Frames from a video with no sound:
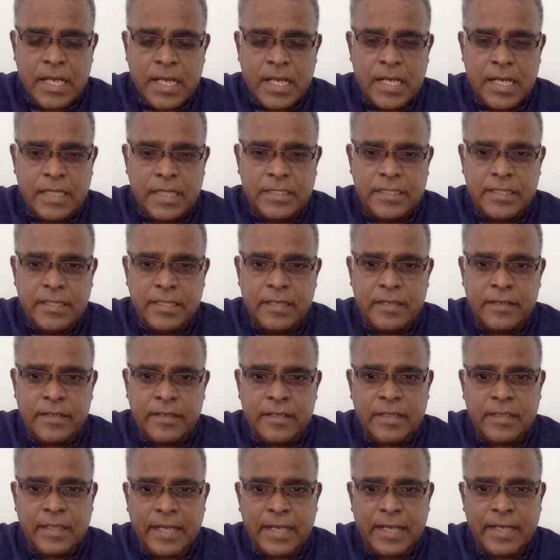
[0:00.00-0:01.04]

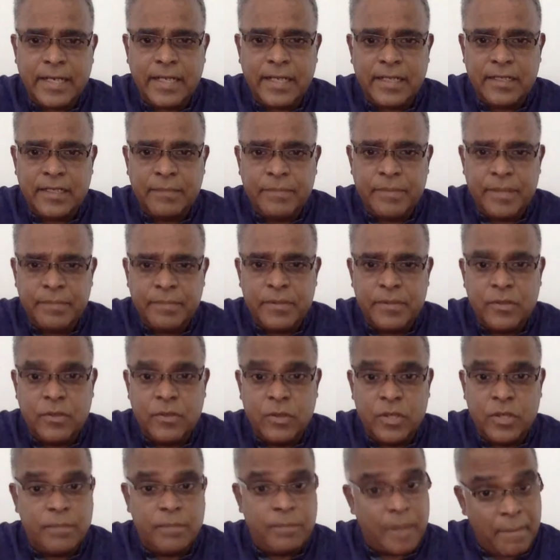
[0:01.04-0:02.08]
Children and other people go
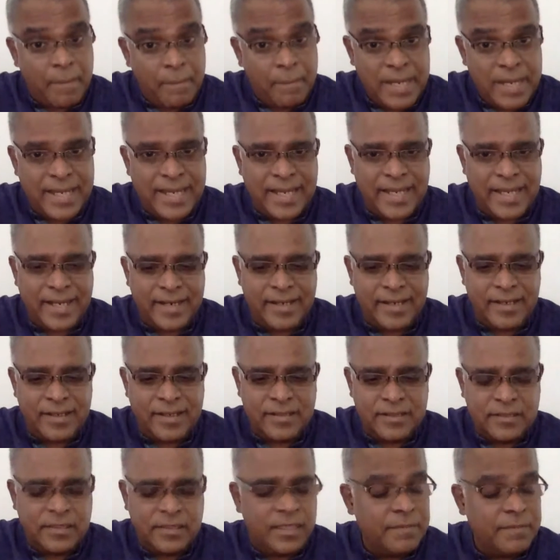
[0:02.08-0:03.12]
to the public area.
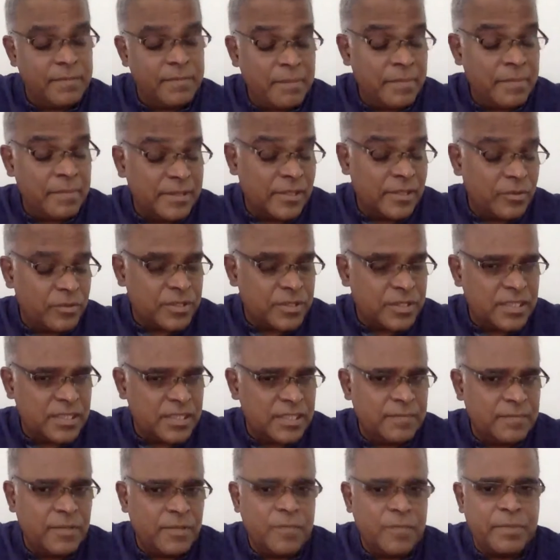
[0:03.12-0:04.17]
So remember, the question is
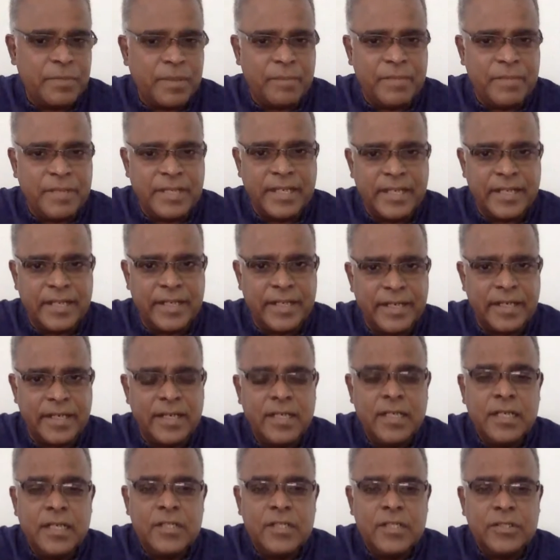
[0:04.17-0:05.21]
about public area.
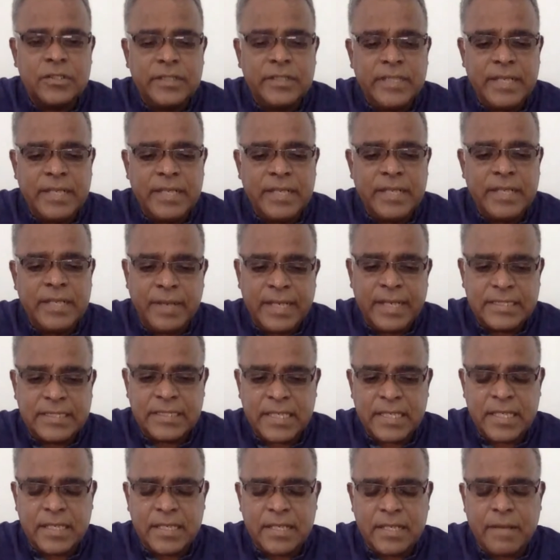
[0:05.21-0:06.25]
So they might
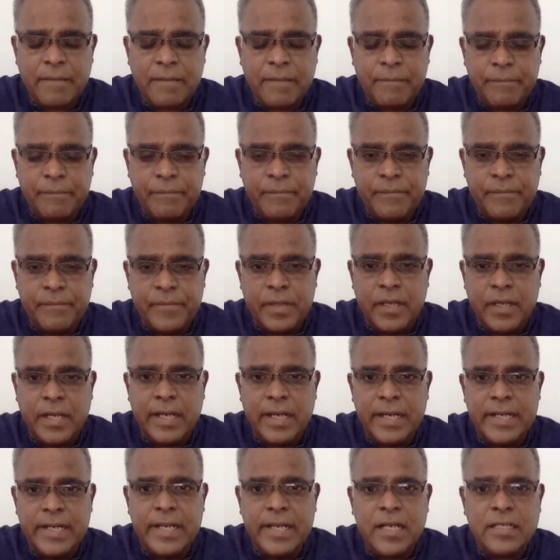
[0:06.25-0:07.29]
see
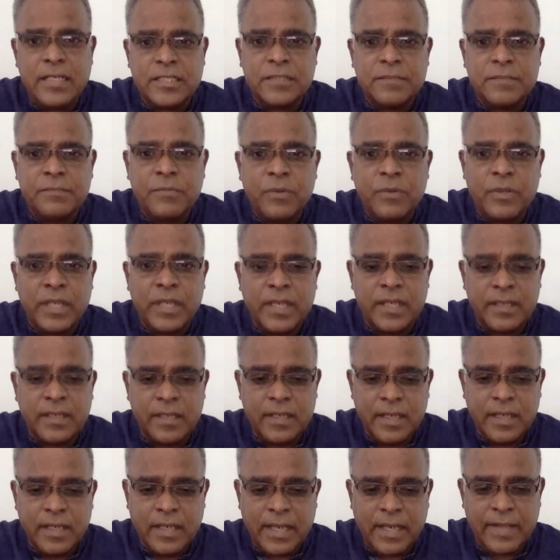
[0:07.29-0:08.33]
adults smoking
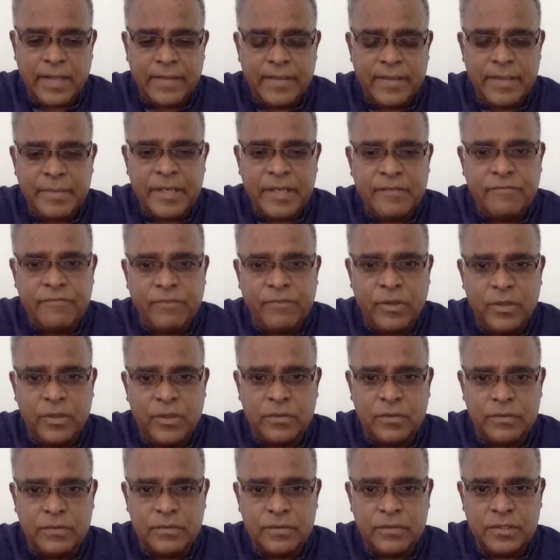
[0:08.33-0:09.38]
and they might
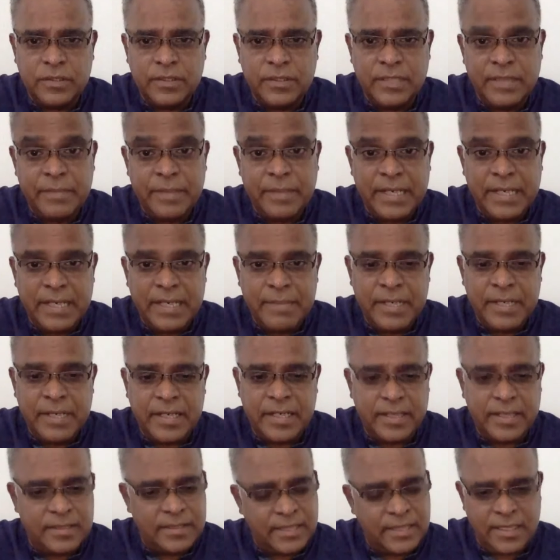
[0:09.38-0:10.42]
follow. So they might
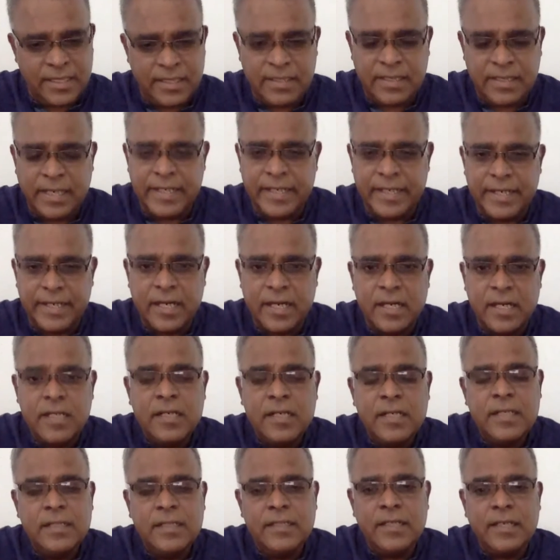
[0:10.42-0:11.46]
imitate. Second idea.
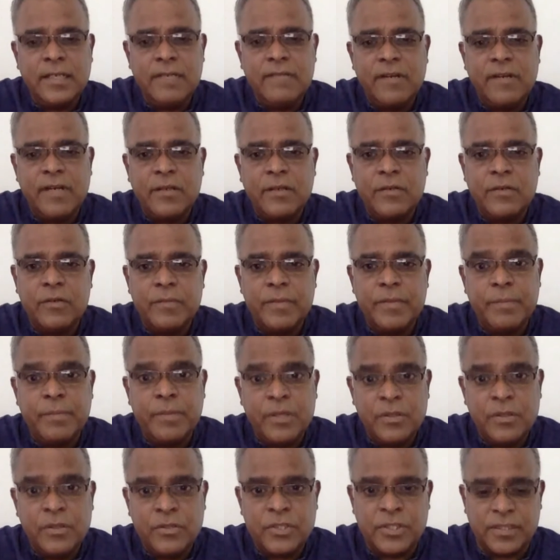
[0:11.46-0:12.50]
Third one could be
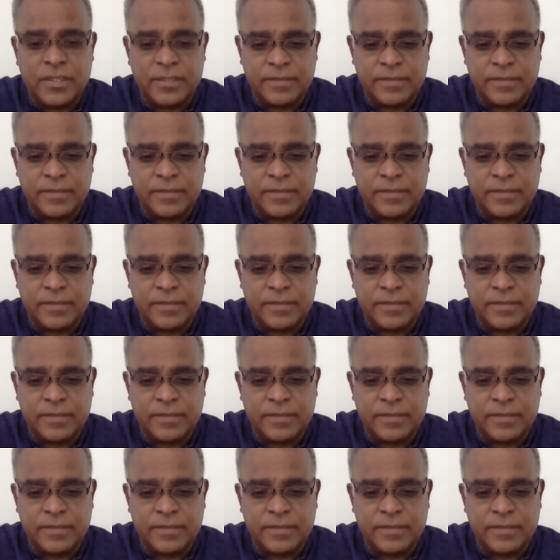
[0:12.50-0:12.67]
pollution.